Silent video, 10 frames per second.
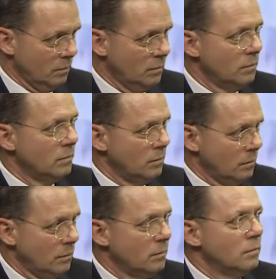
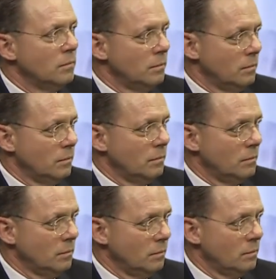
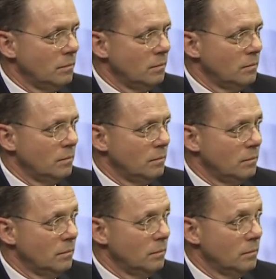
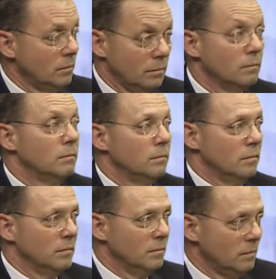
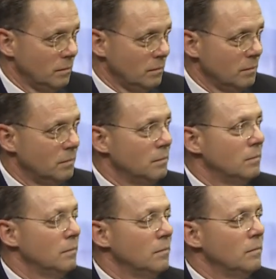
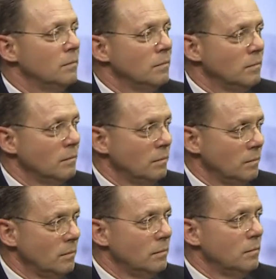
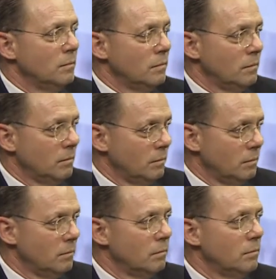
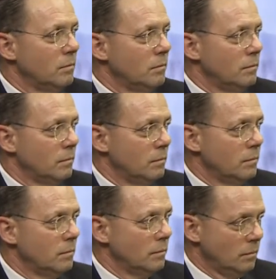
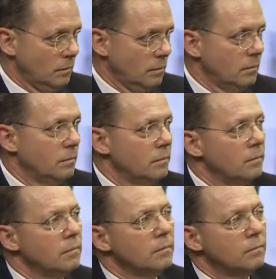The person shown says nothing.